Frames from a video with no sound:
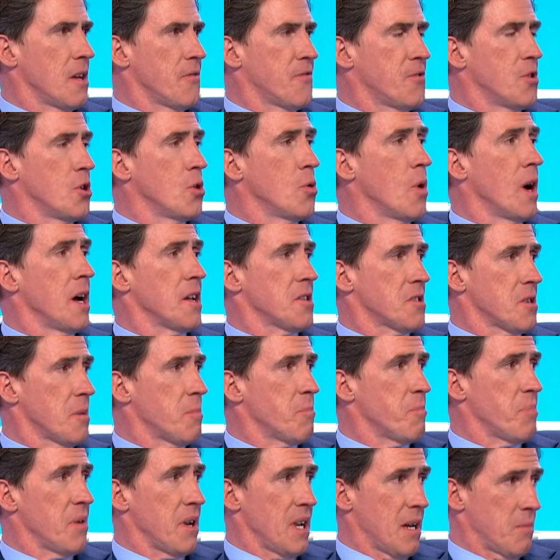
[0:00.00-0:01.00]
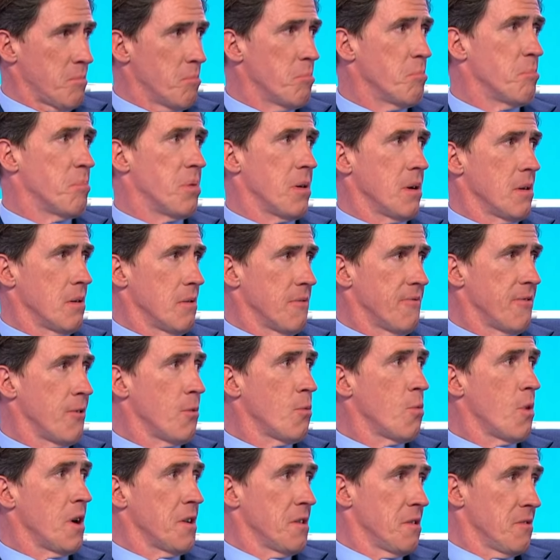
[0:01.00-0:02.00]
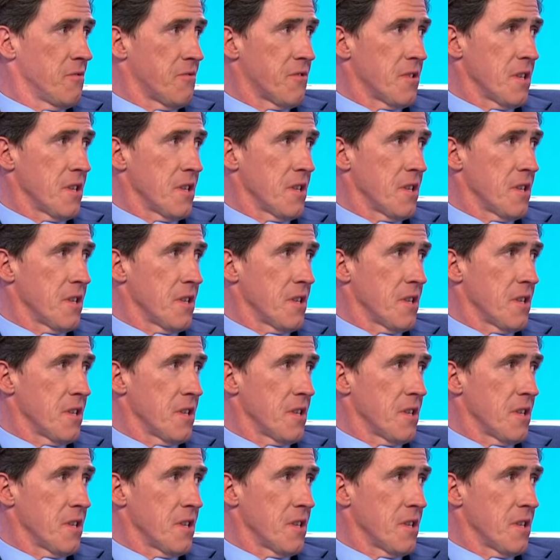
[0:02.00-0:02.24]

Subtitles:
if you had to plump for one of